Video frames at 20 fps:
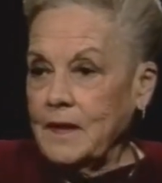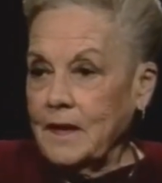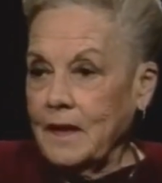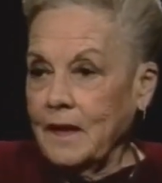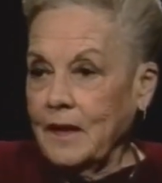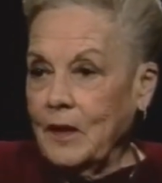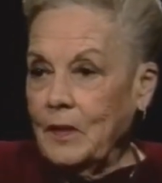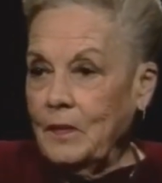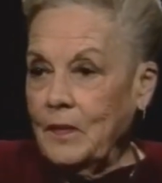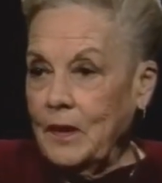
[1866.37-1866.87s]
I
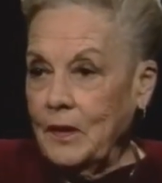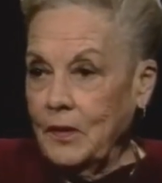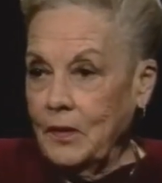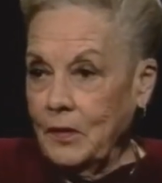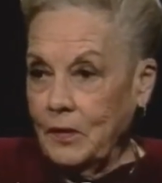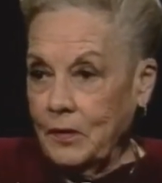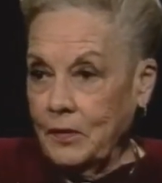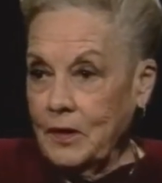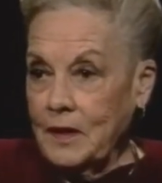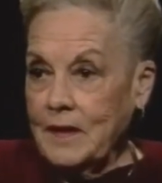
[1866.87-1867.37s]
can be a
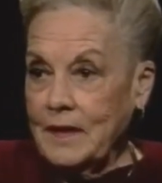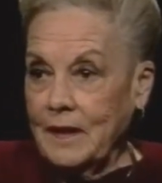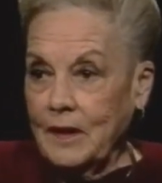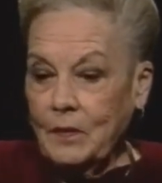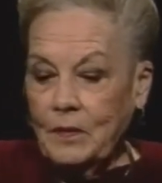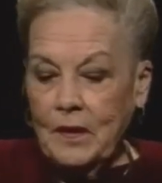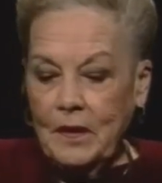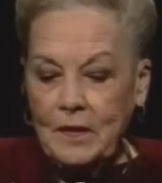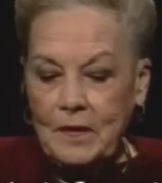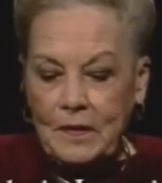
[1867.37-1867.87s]
Eucharistic
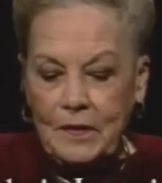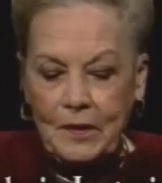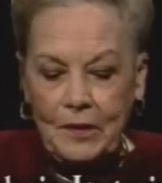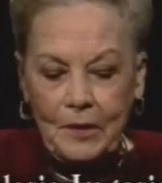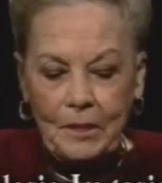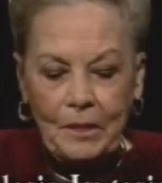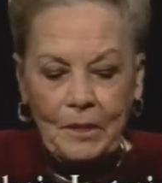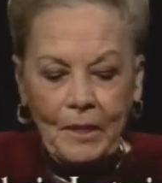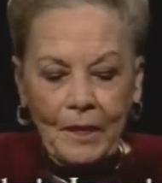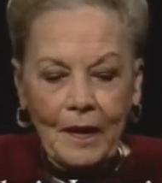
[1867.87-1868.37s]
minister,
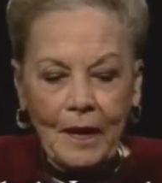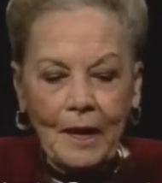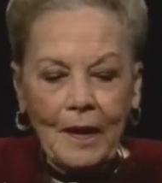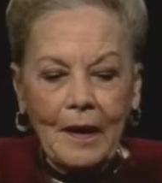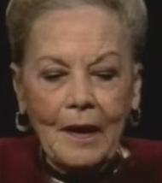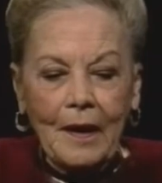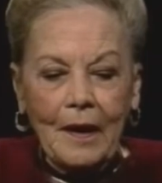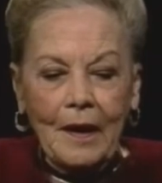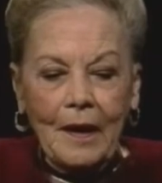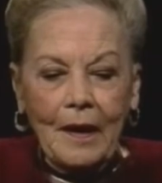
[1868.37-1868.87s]

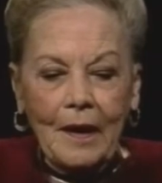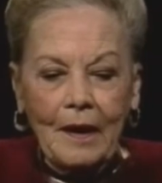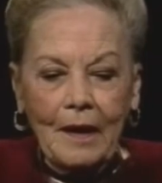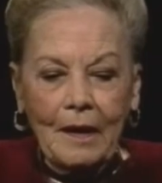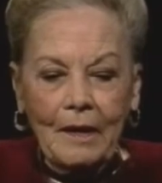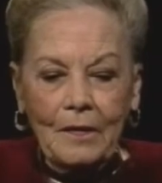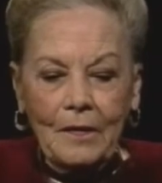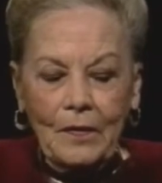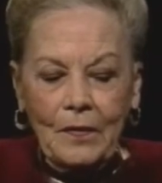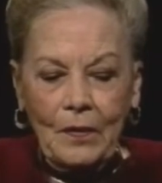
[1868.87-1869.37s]

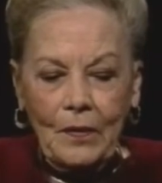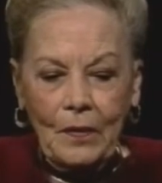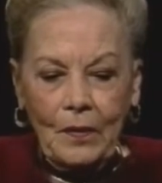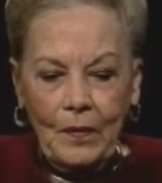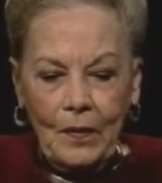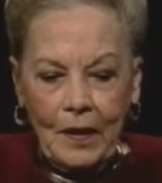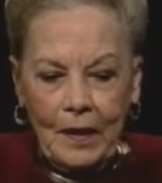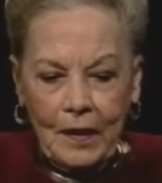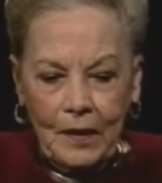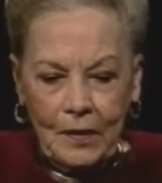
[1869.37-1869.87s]
and so
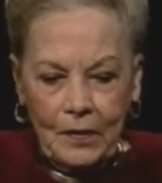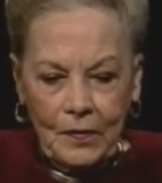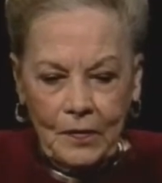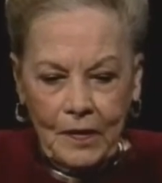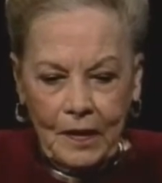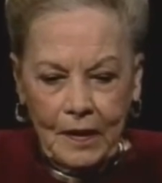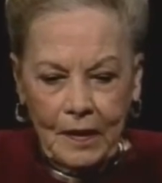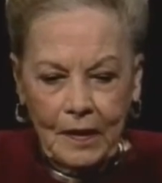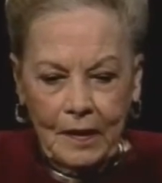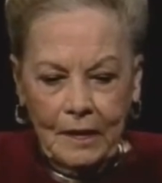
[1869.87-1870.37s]
I do
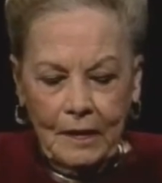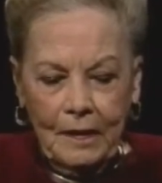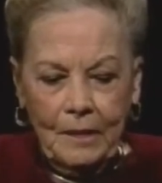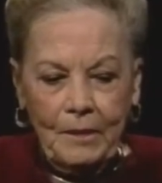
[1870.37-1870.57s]
that.